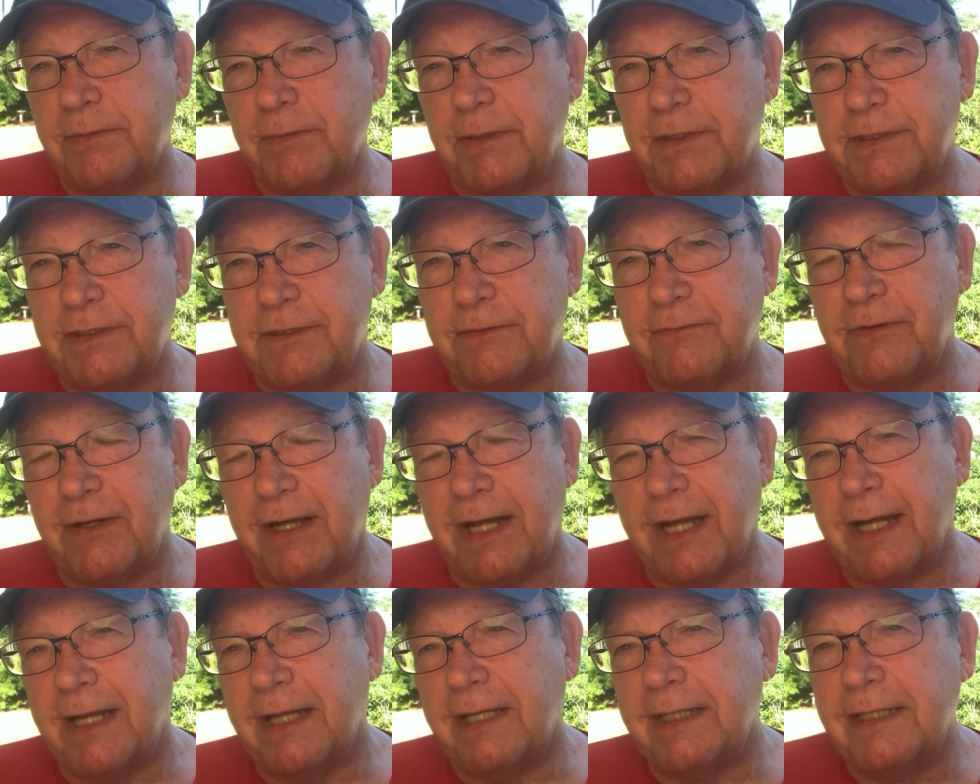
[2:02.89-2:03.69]
must have
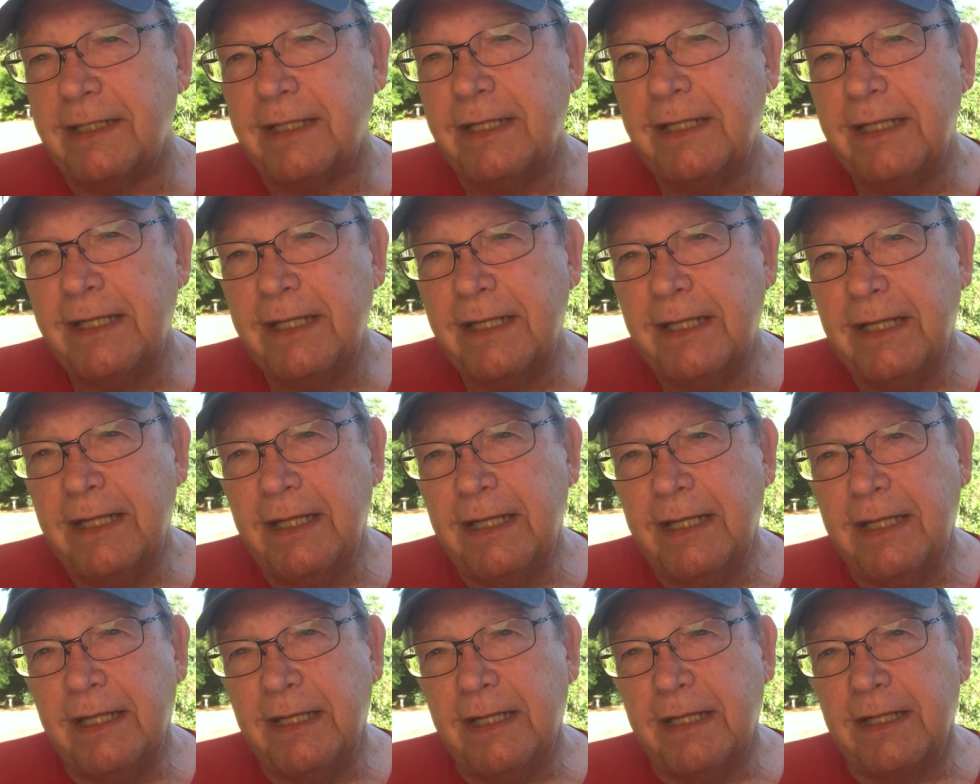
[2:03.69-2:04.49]
had,
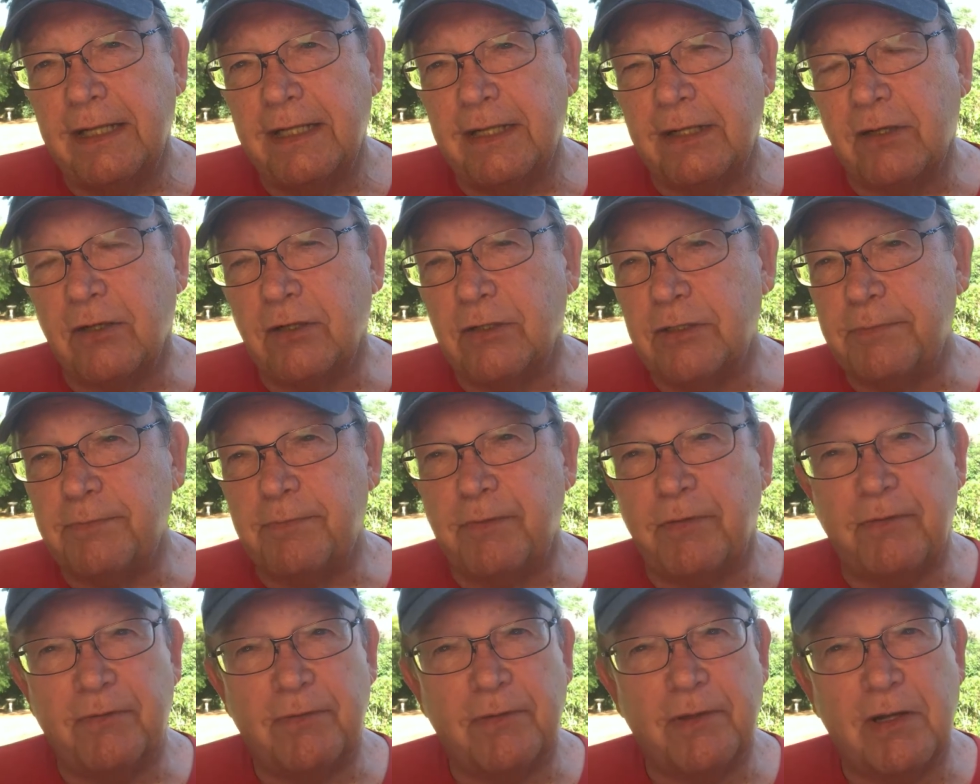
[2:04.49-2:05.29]
because
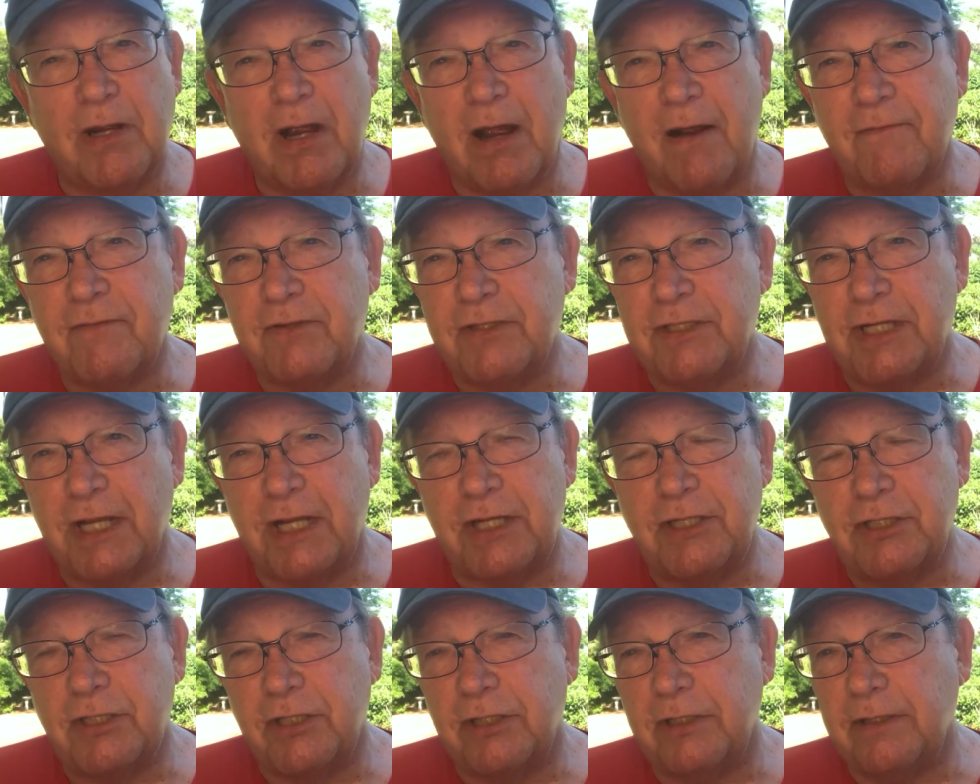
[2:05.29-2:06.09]
from their
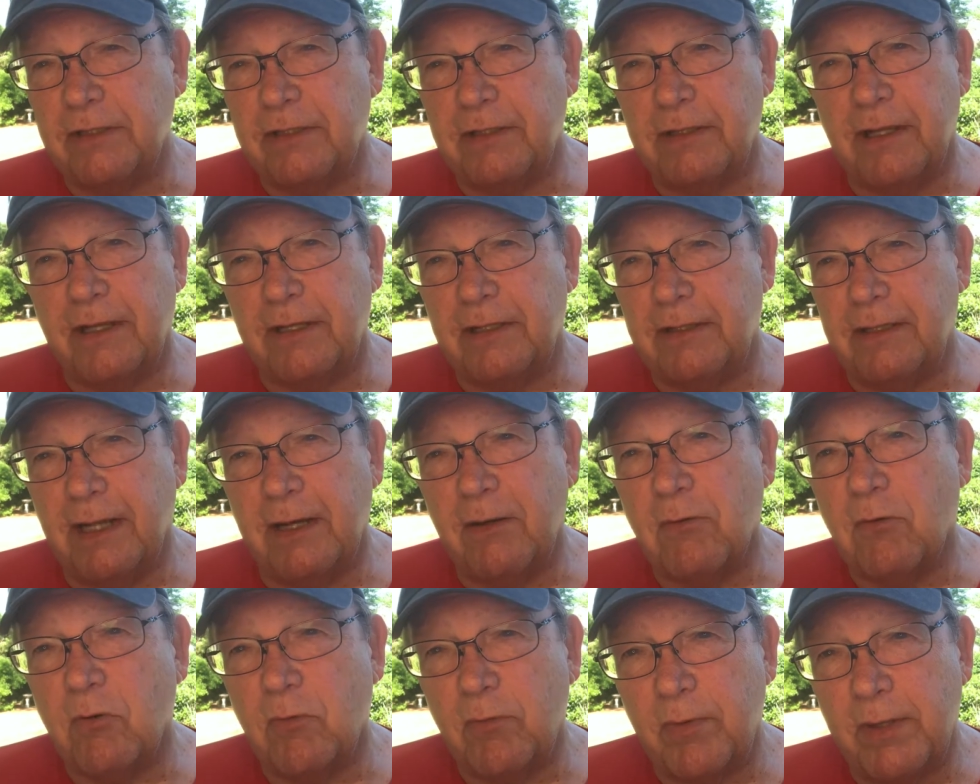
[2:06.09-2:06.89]
conversation,
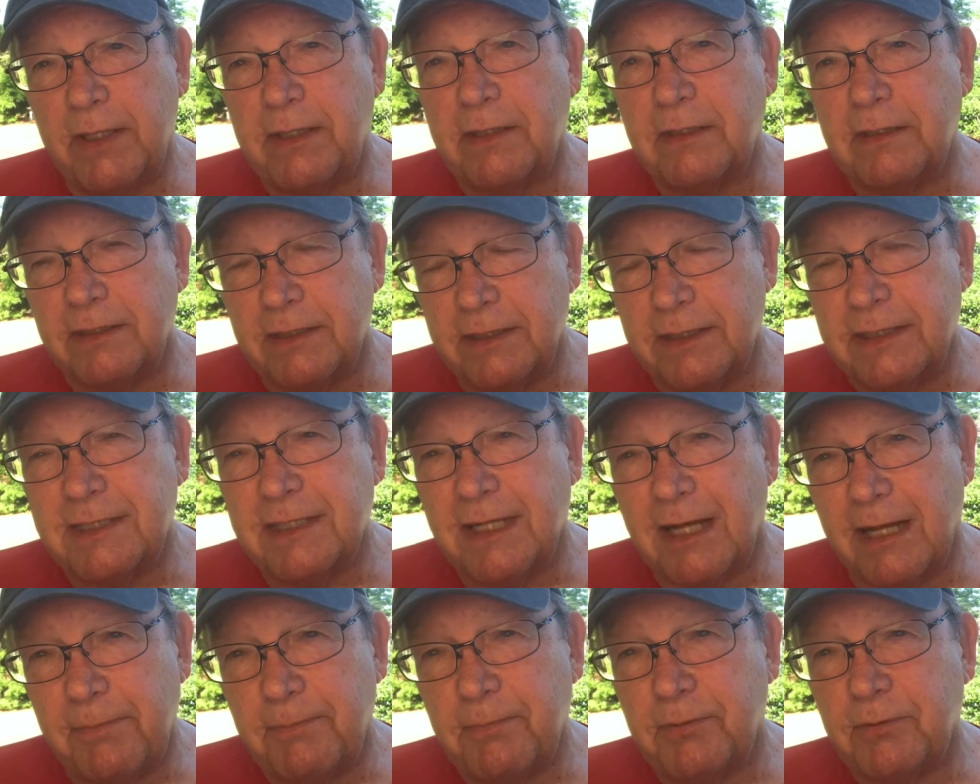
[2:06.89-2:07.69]
they were with the
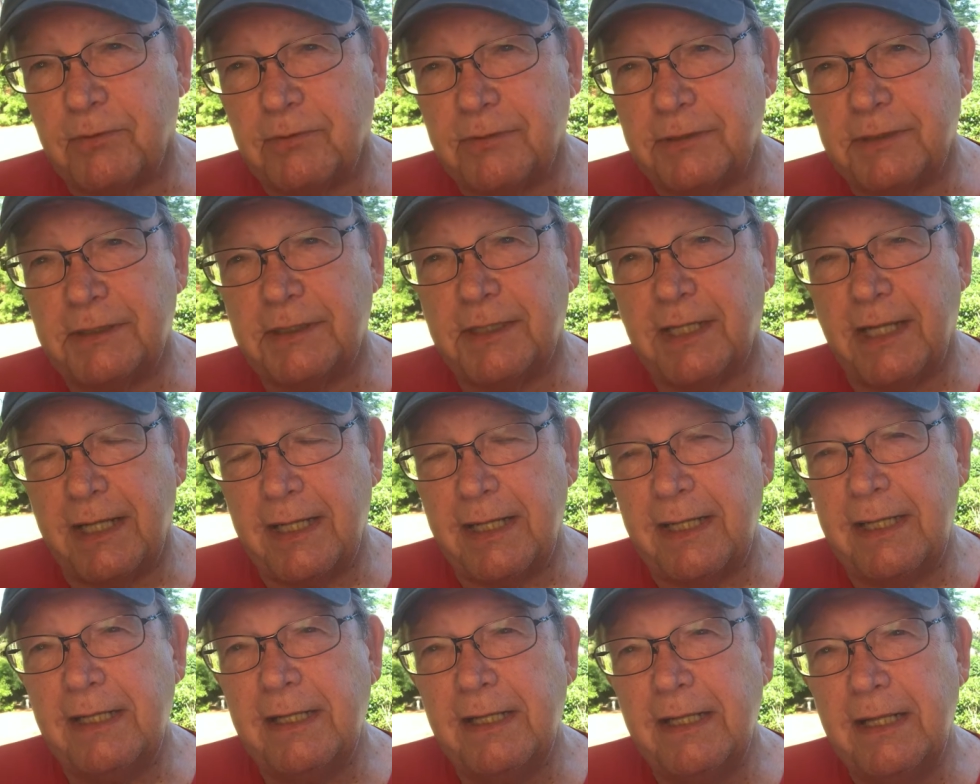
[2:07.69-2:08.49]
disciples.
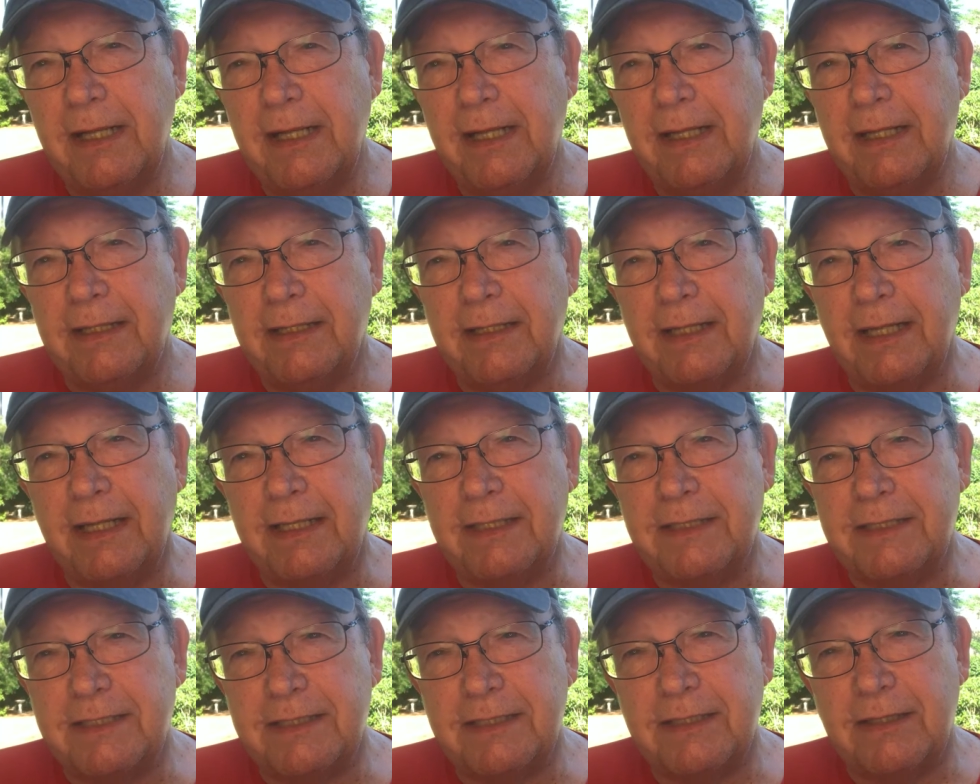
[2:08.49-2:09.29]
They
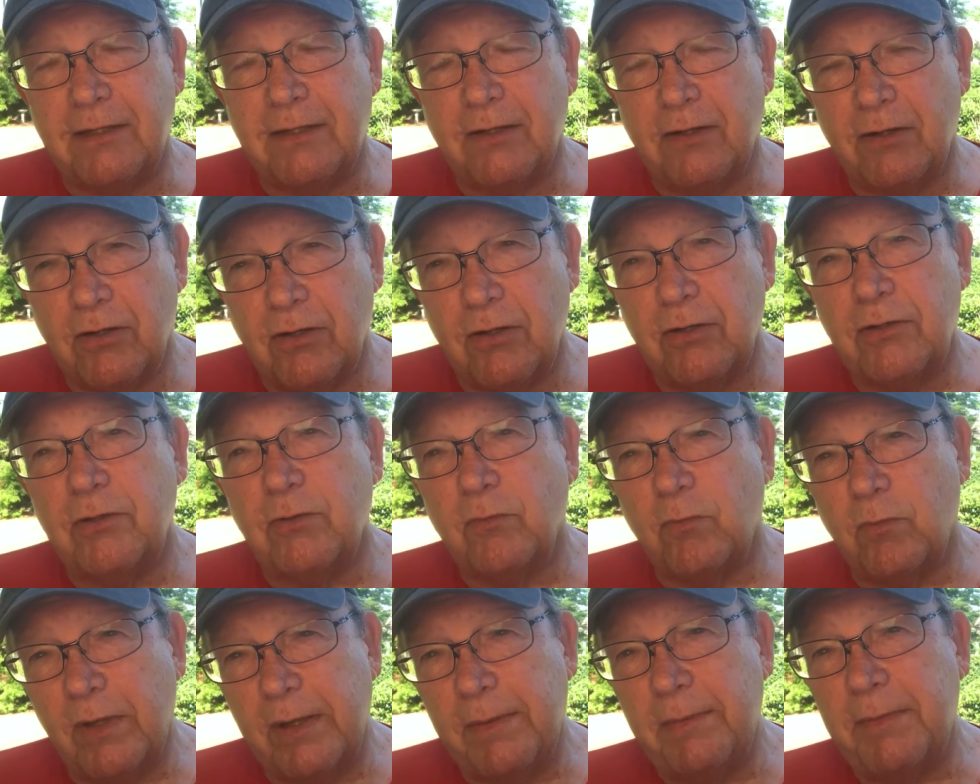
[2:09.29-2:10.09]
had heard
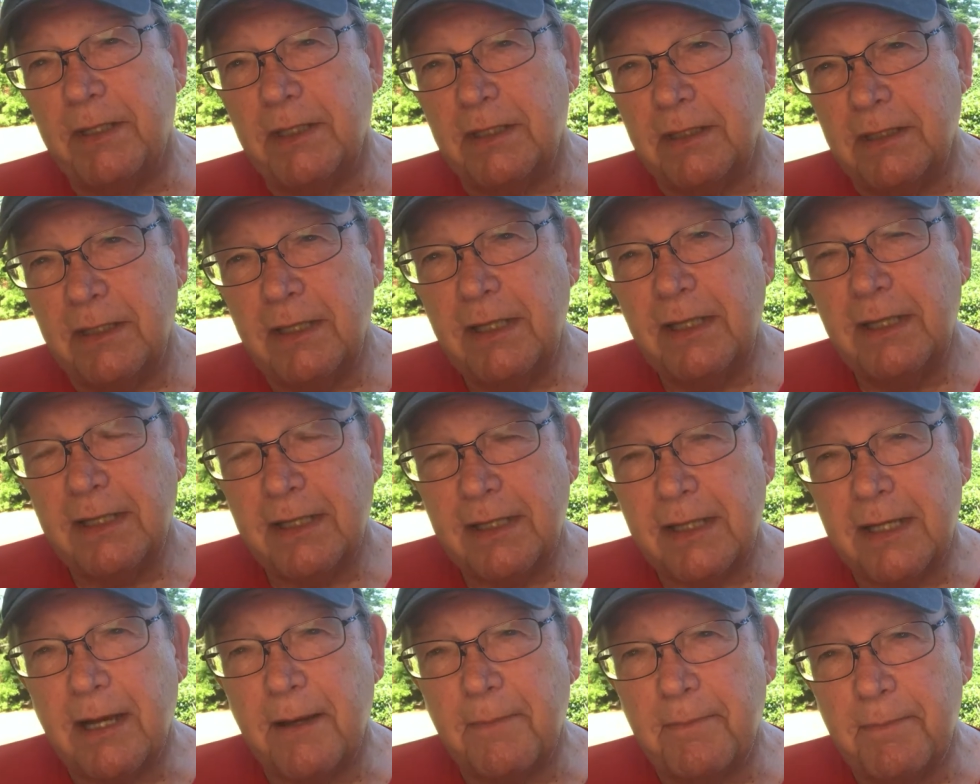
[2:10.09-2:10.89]
the women
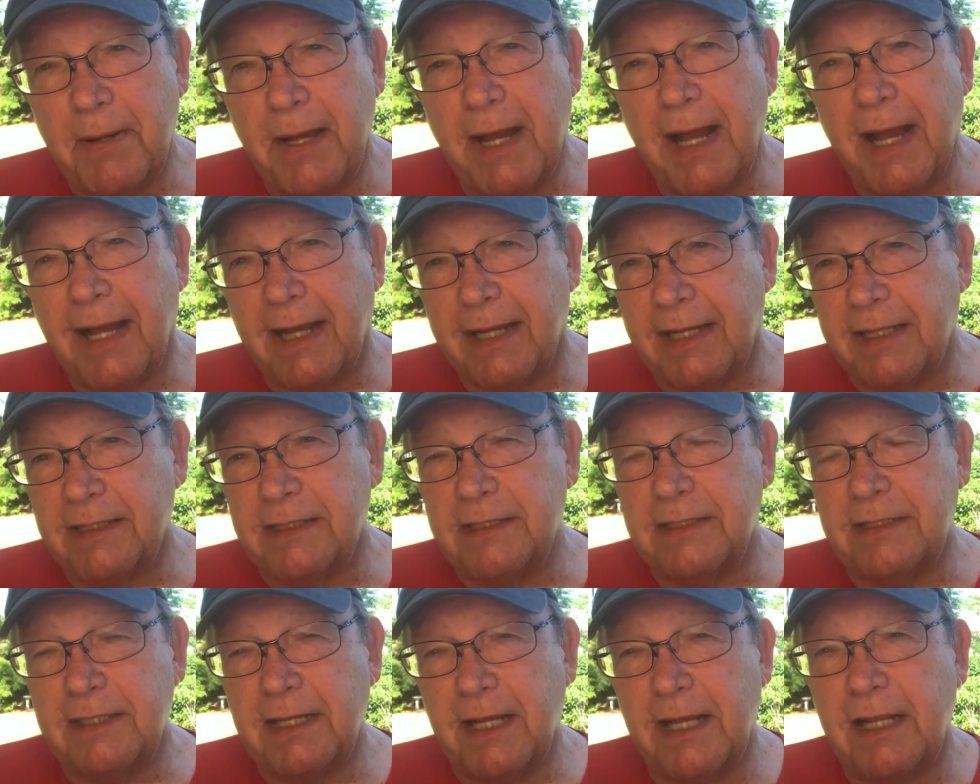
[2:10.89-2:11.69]
come back
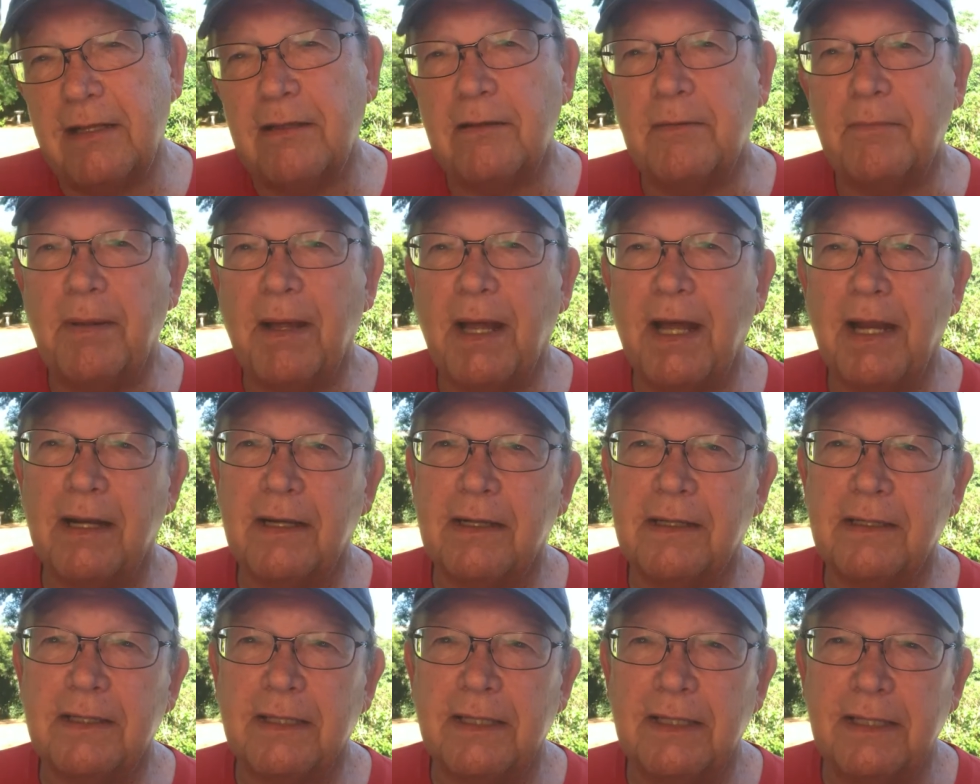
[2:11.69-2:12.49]
and tell
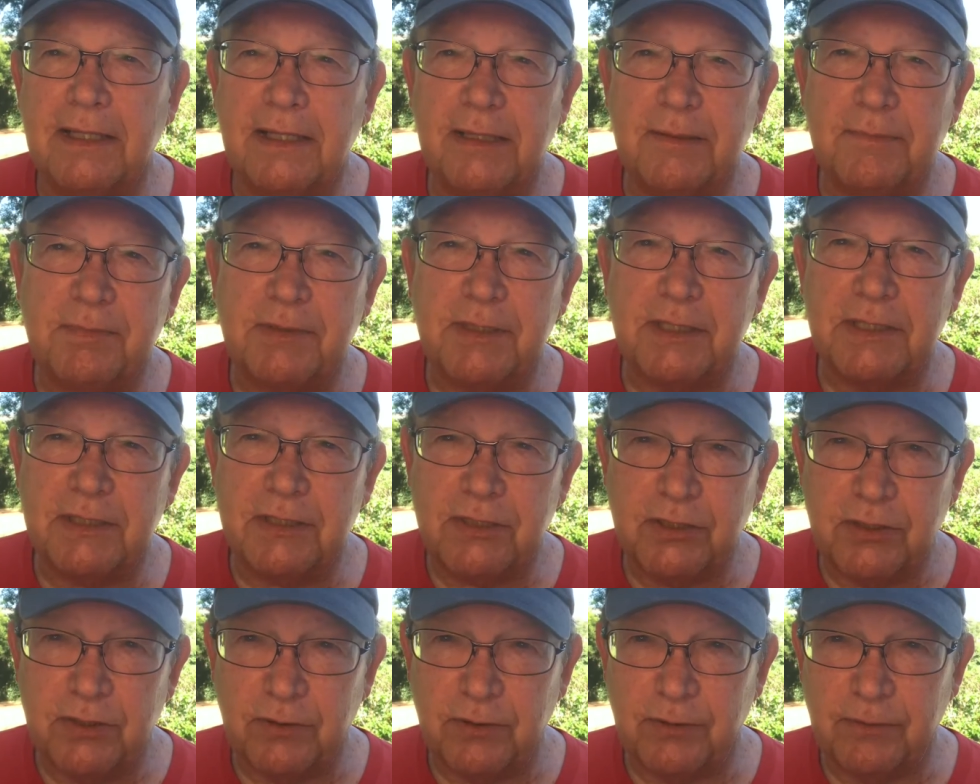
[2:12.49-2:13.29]
about an empty
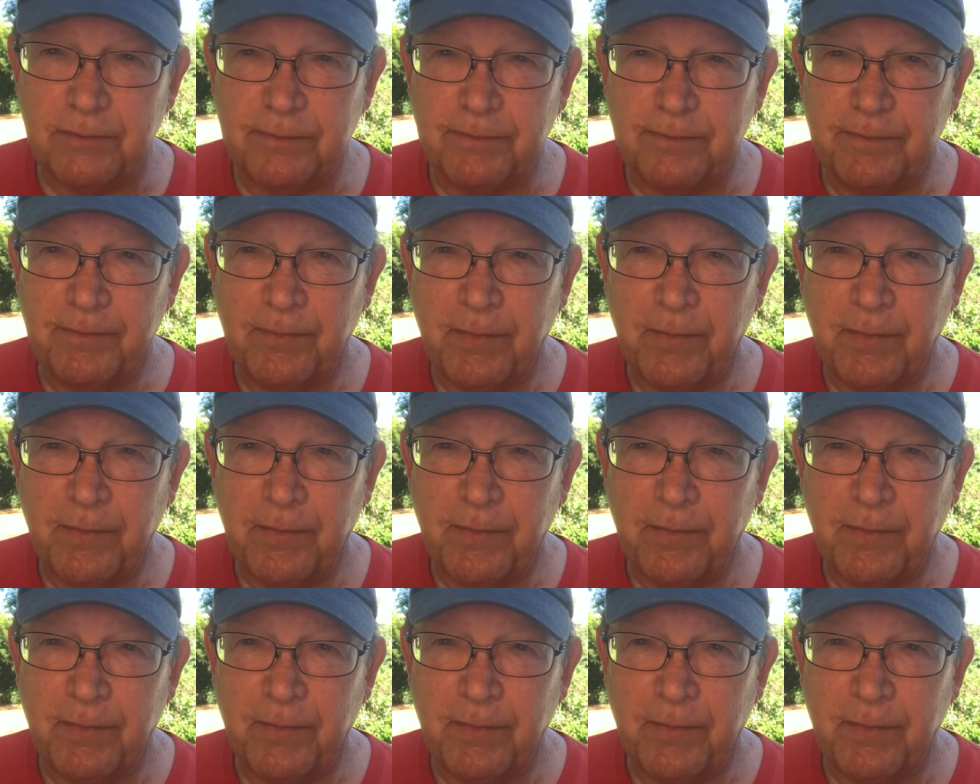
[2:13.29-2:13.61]
tomb,